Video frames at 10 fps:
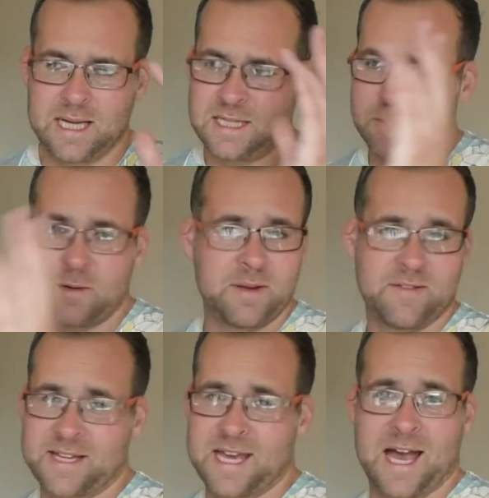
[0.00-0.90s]
It's only
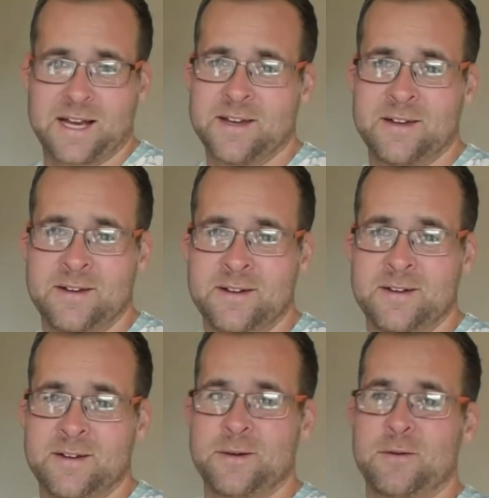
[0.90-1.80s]
been in the keg
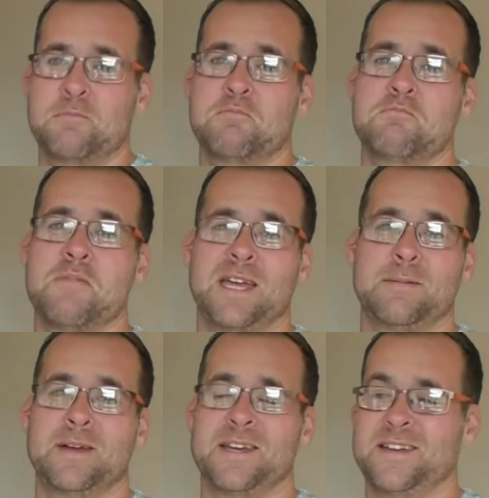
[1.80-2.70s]

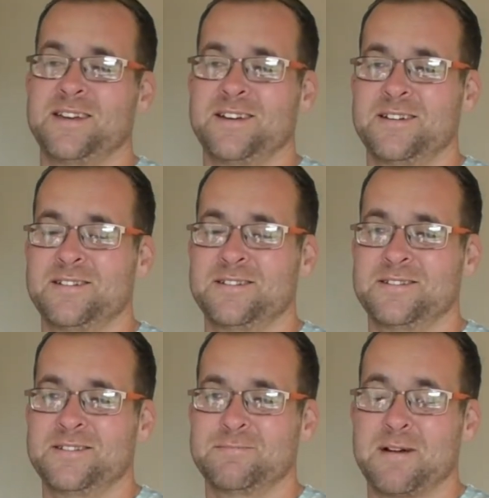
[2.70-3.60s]
maybe
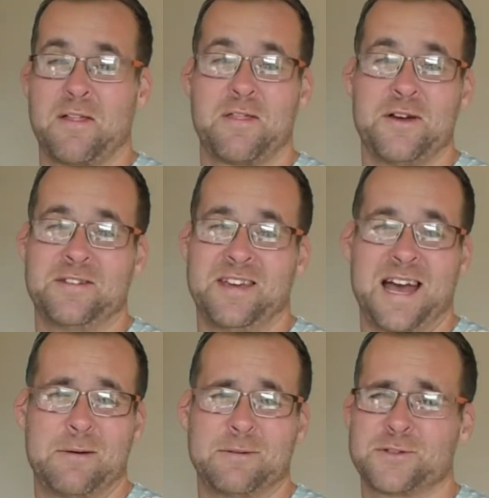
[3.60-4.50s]
30
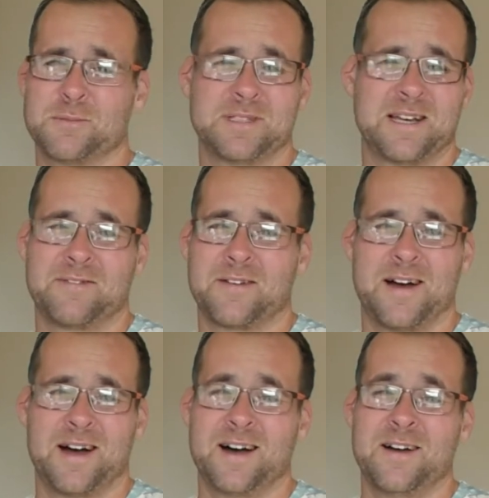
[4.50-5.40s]
hours, something like that.
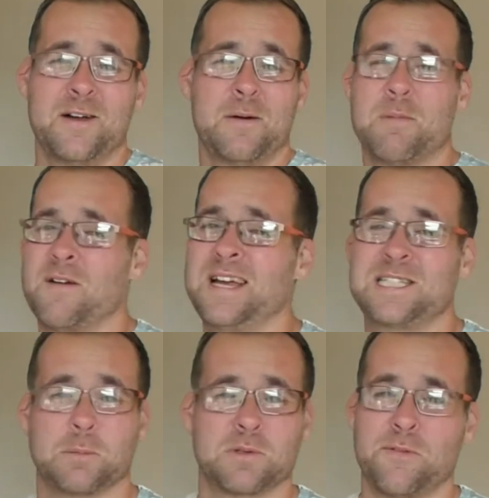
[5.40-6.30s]
But I've
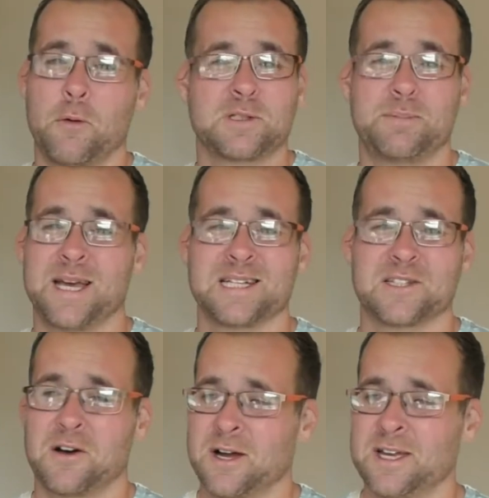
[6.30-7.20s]
hit up to 40
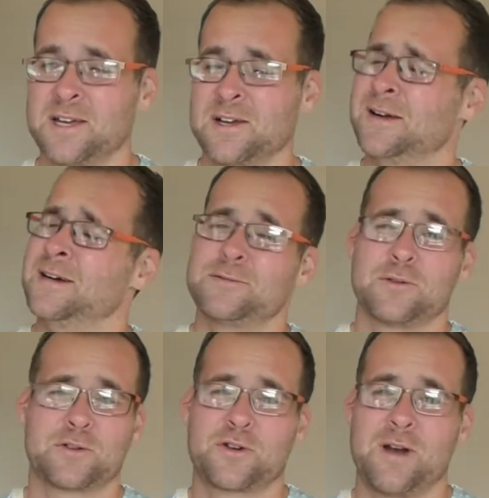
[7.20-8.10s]
psi.
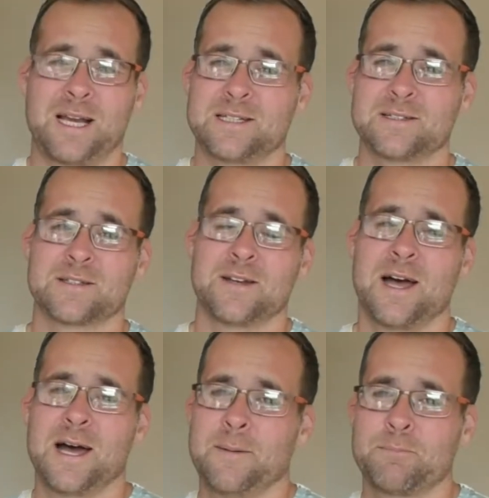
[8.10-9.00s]
Just cranked,
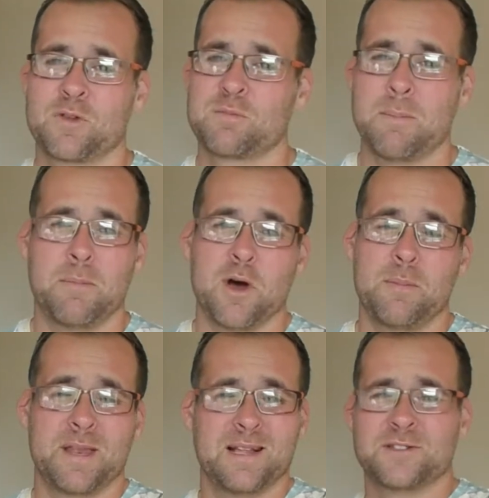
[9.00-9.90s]
just been
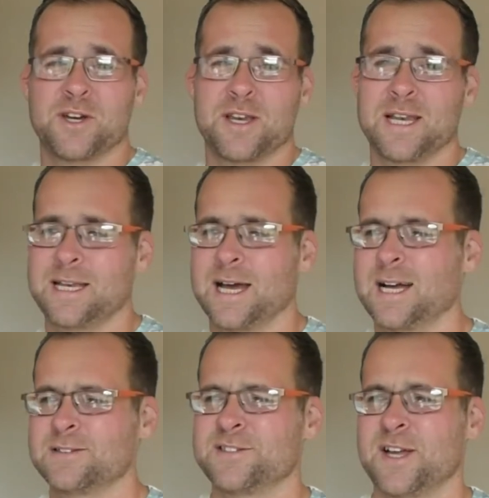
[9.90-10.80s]
burping it and turning it
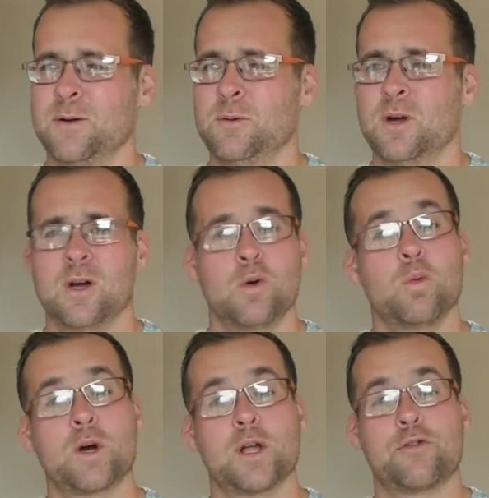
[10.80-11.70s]
down, so
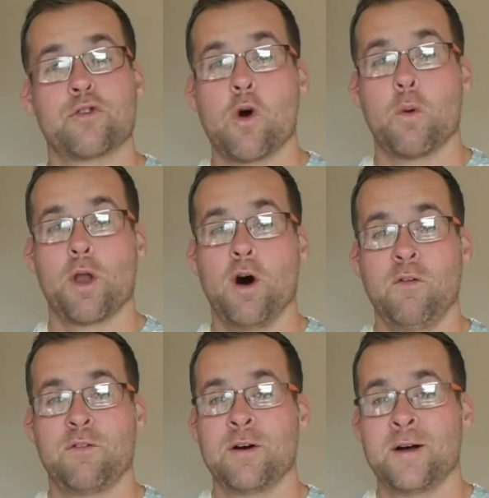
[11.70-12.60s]
we're going to draw one
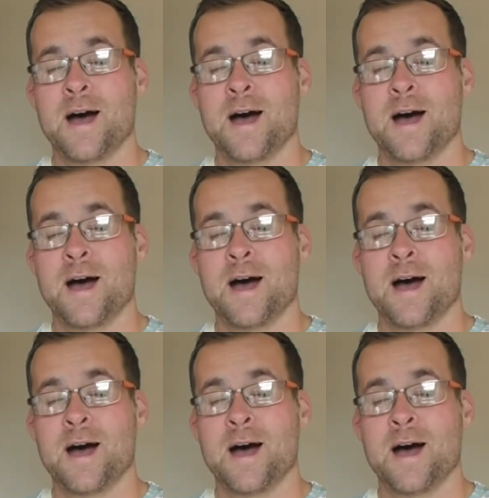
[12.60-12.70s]
off.